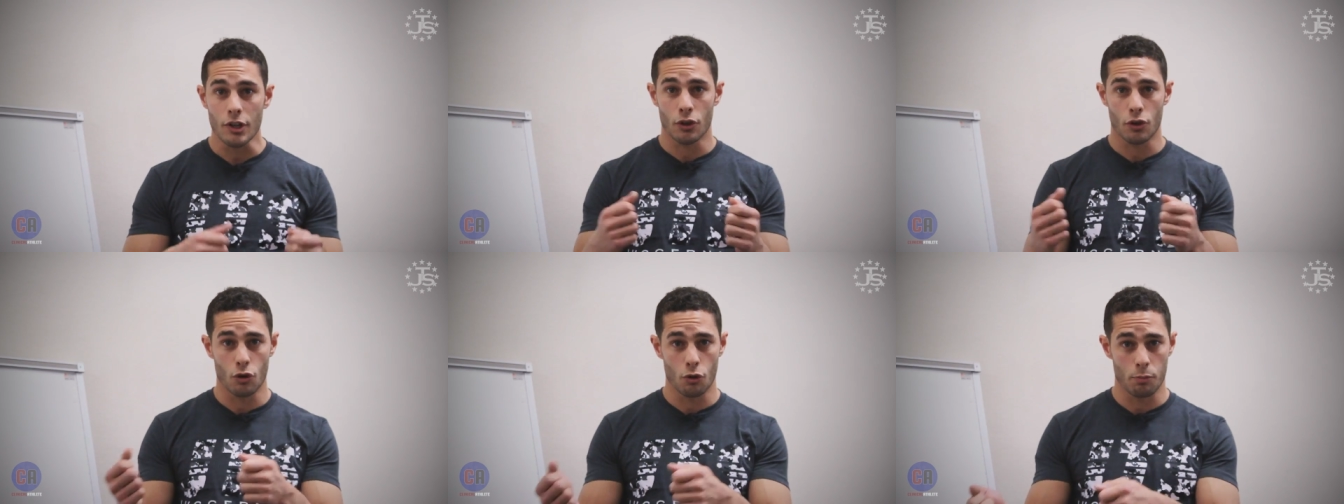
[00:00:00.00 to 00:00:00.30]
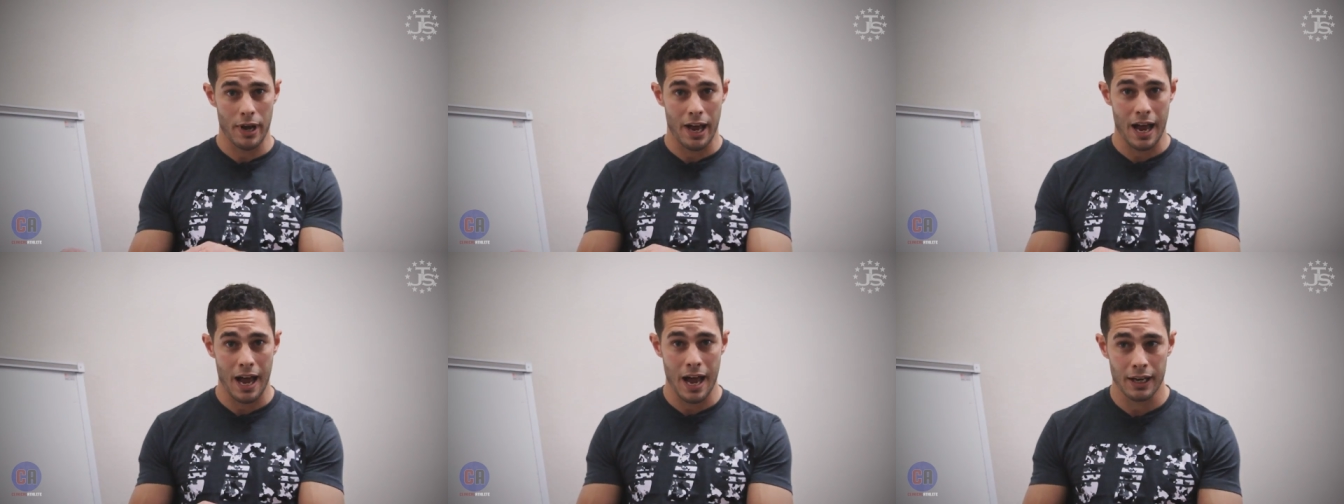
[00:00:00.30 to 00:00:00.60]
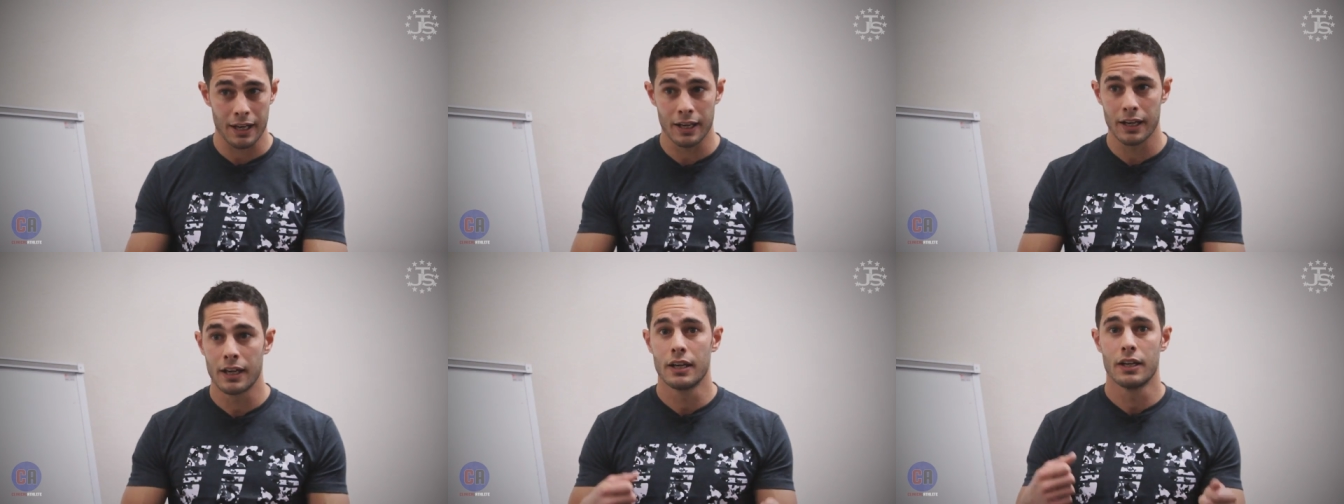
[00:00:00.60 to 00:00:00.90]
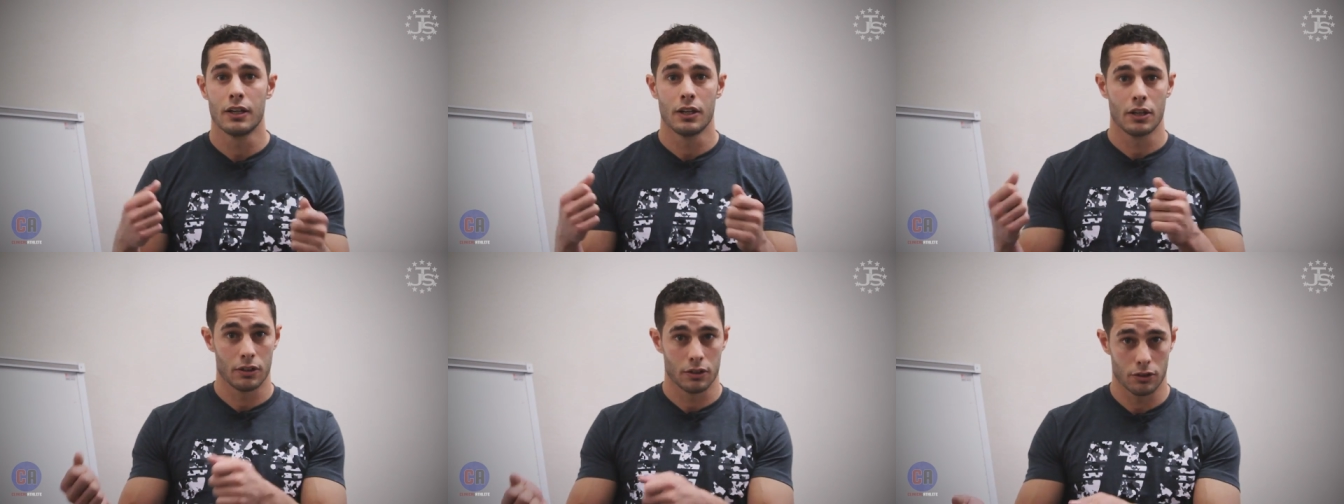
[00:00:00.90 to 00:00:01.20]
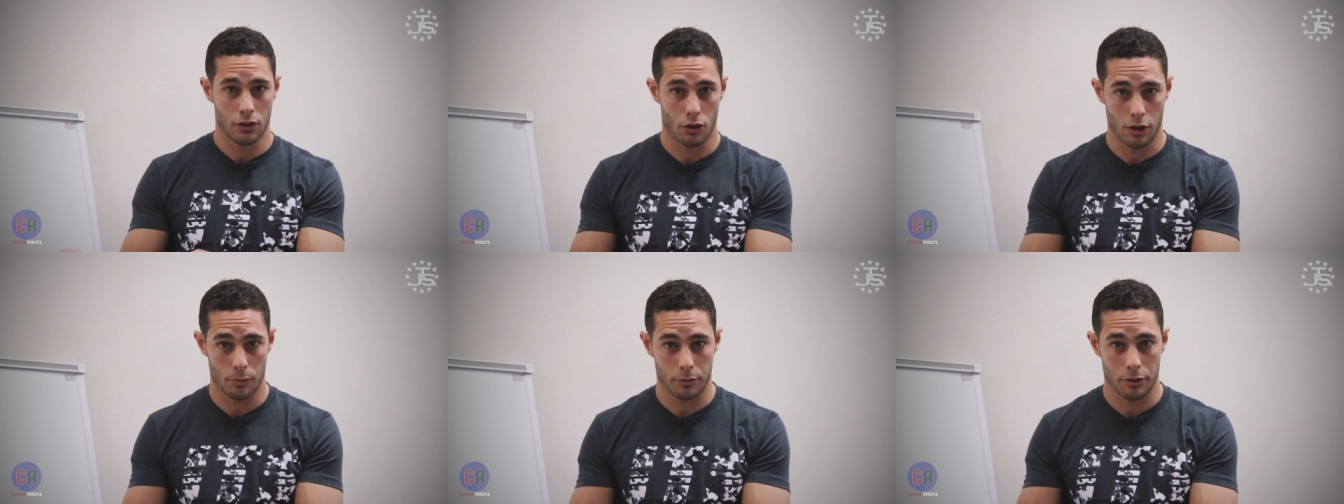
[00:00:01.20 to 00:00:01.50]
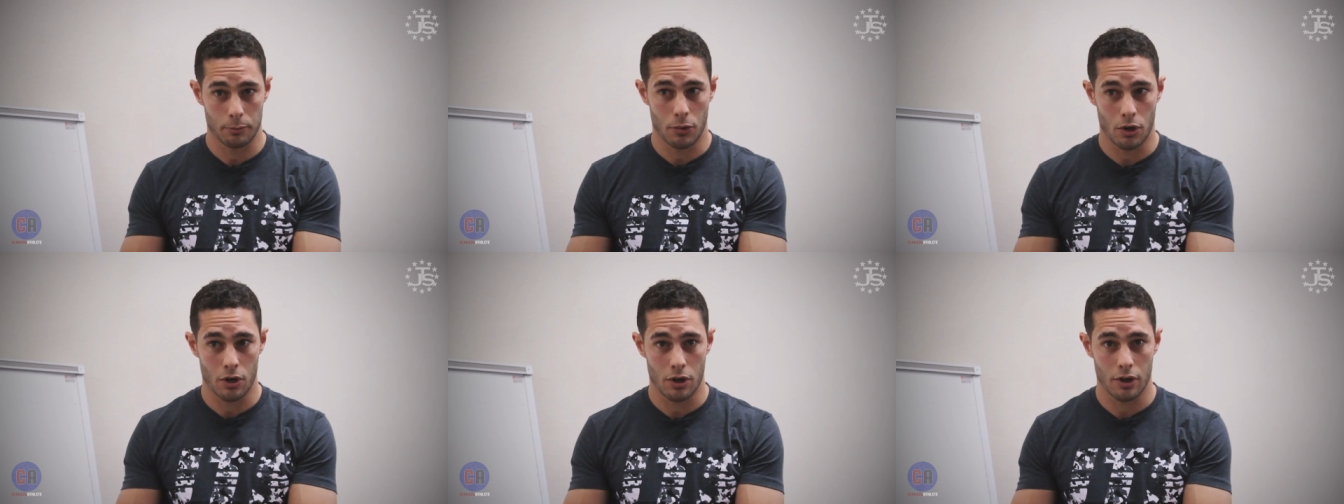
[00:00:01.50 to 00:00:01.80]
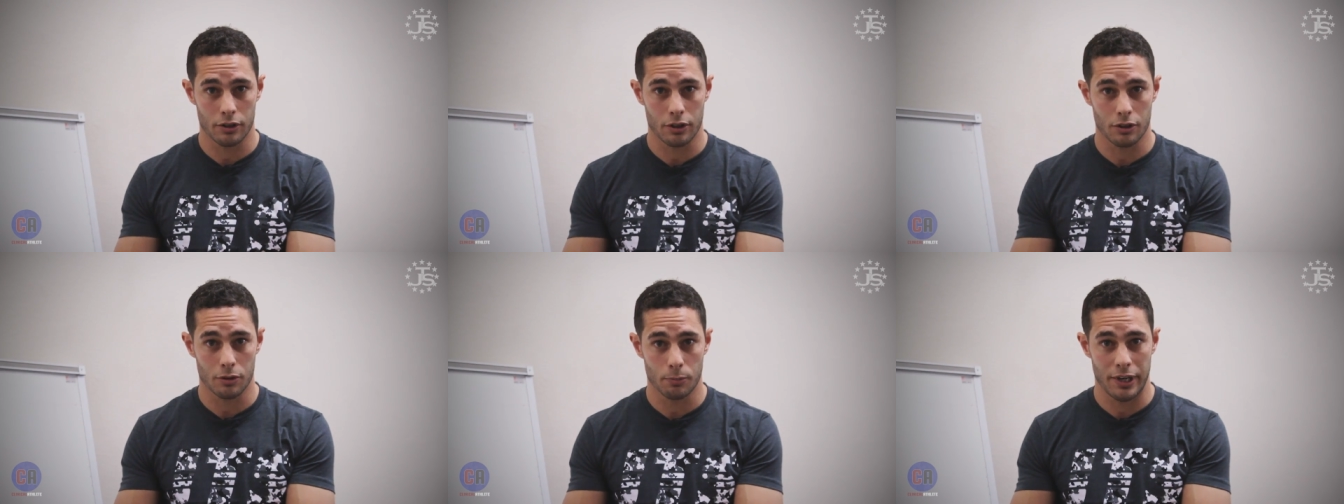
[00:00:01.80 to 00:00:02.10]
Go back, load up the bar
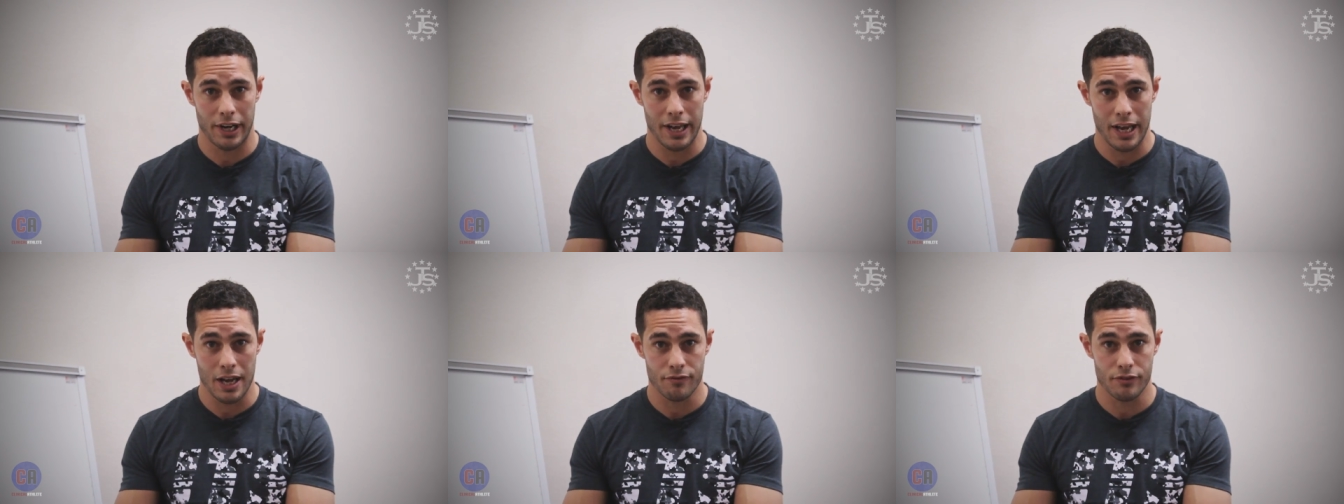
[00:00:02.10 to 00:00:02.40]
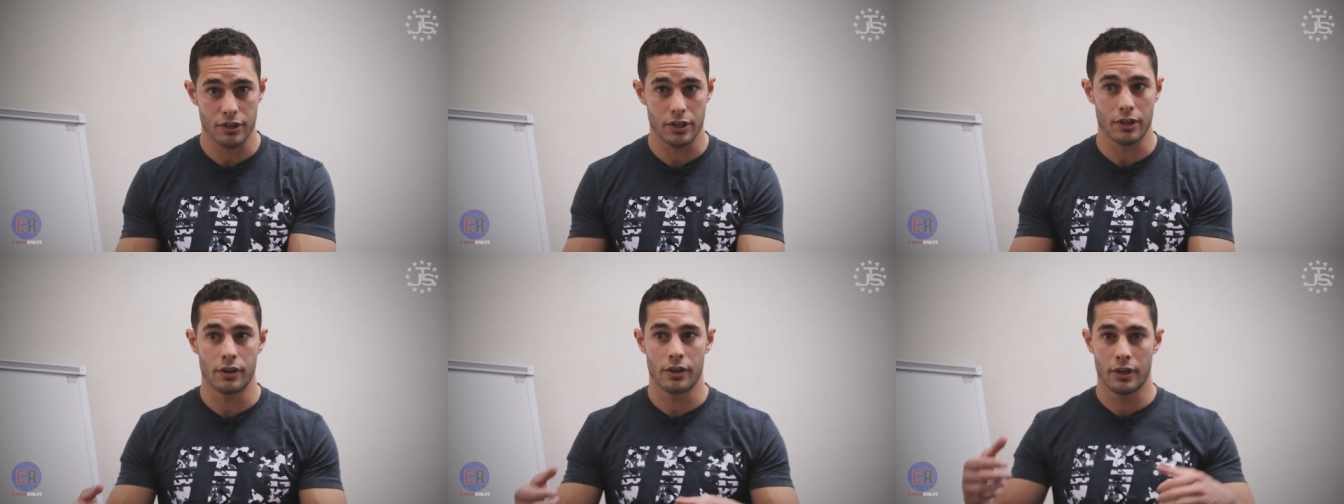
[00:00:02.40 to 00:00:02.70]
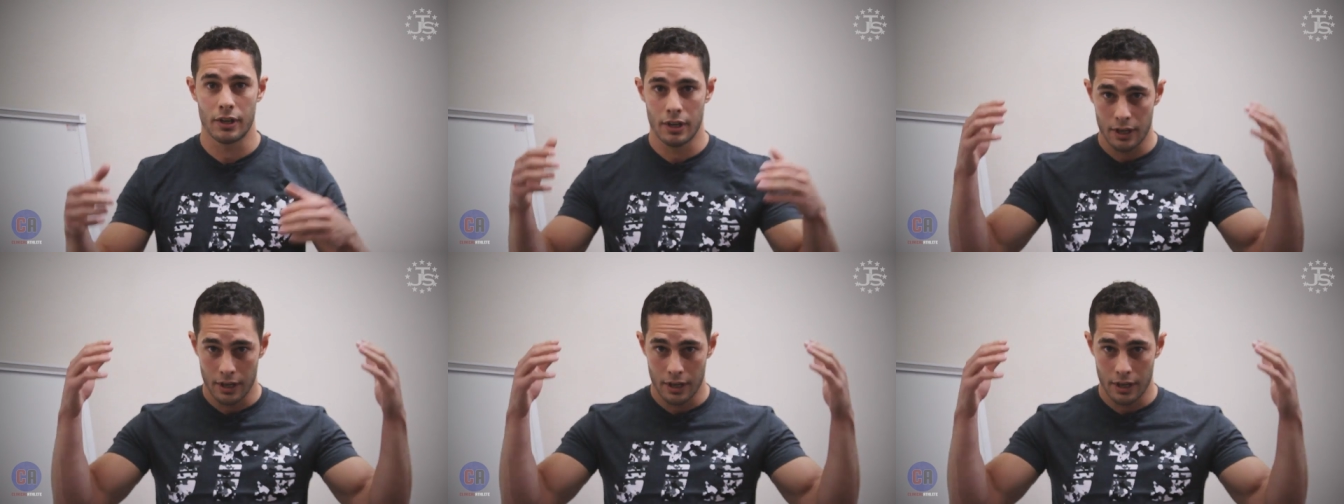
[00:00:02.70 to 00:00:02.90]
a little bit heavier.